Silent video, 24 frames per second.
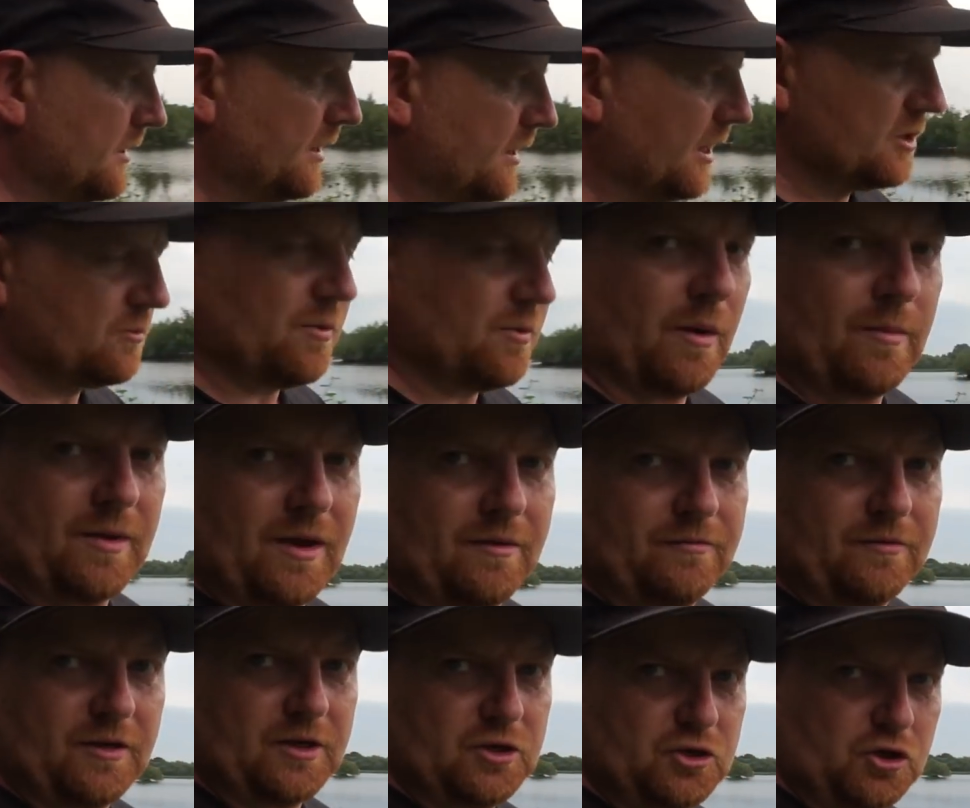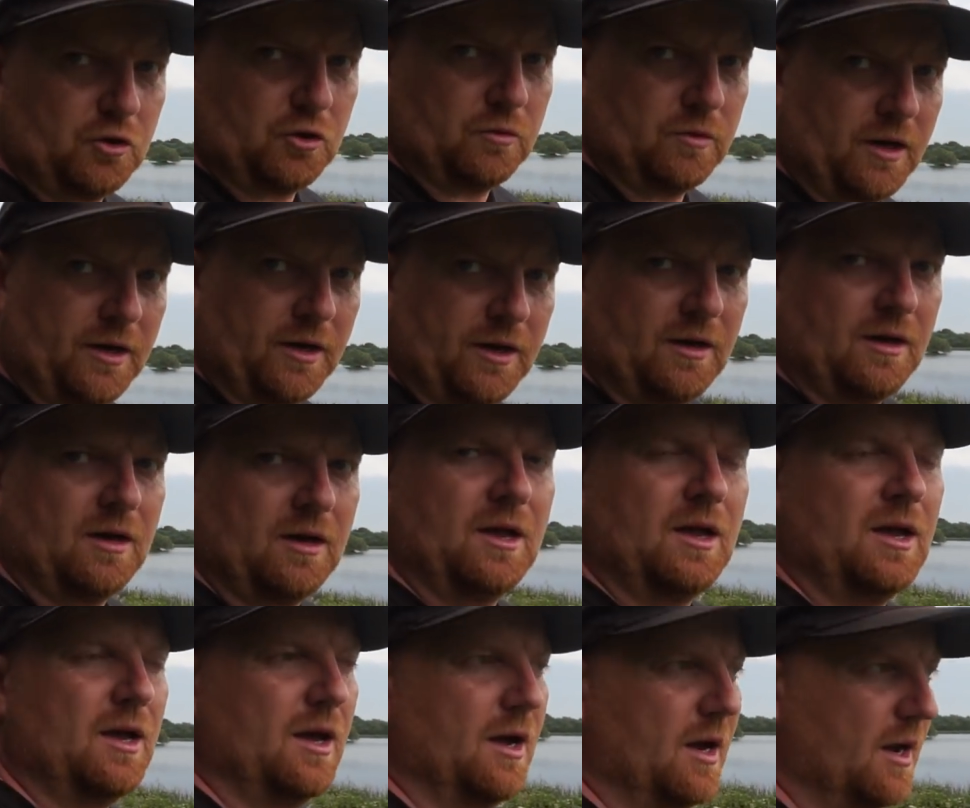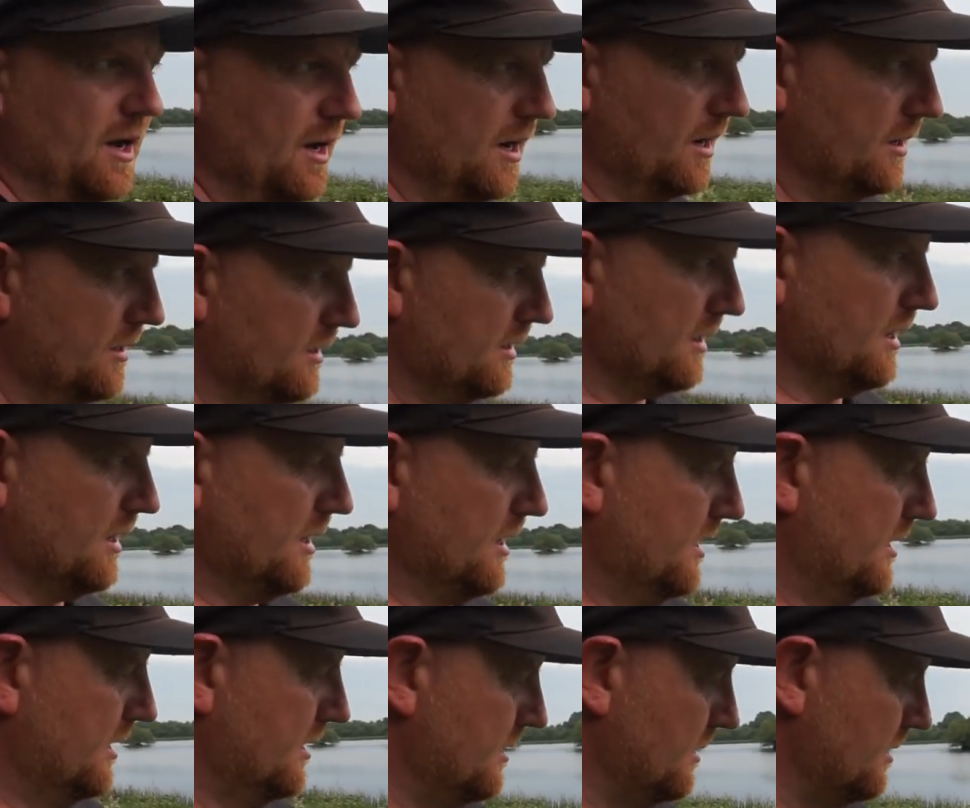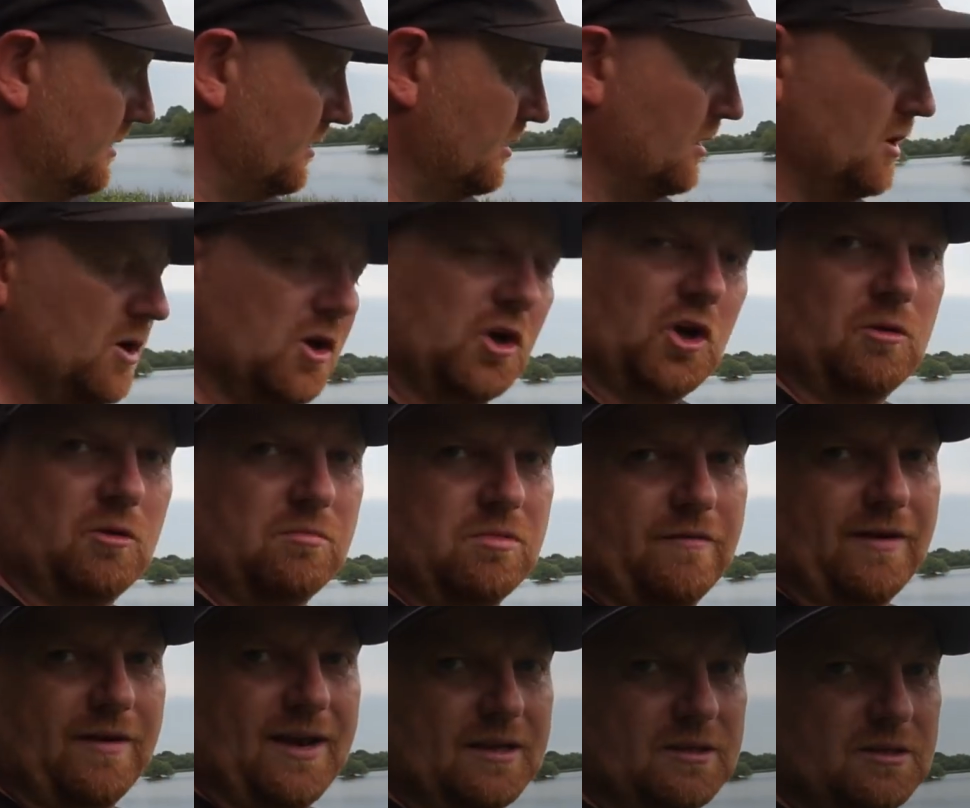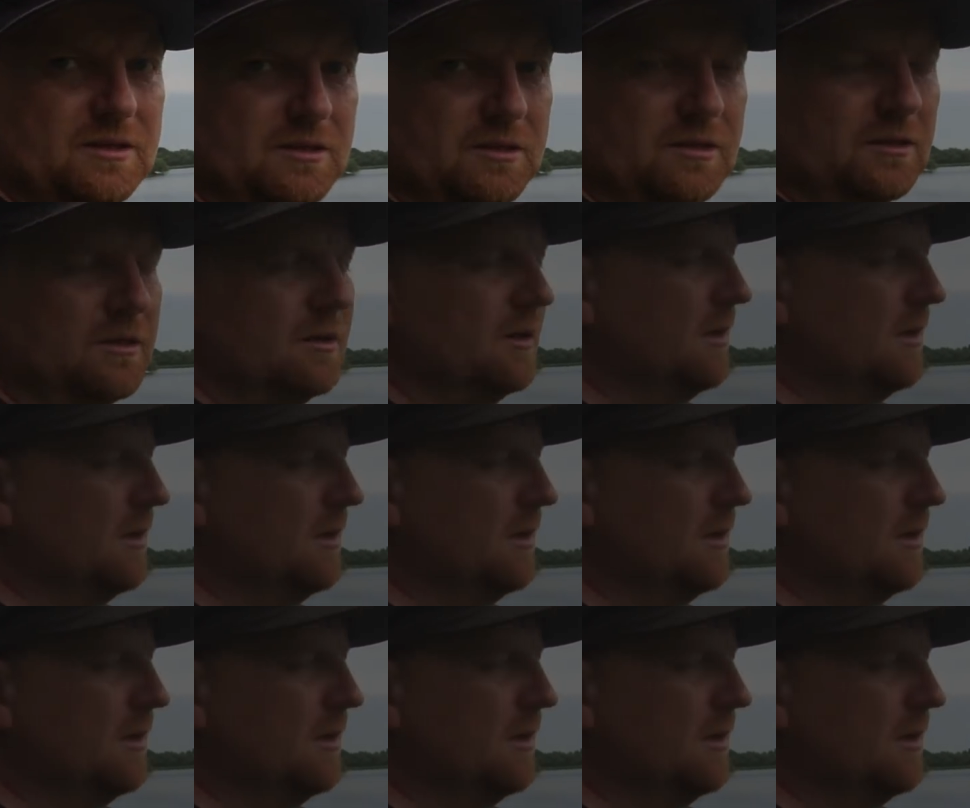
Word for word: That's why we have these junior and club events.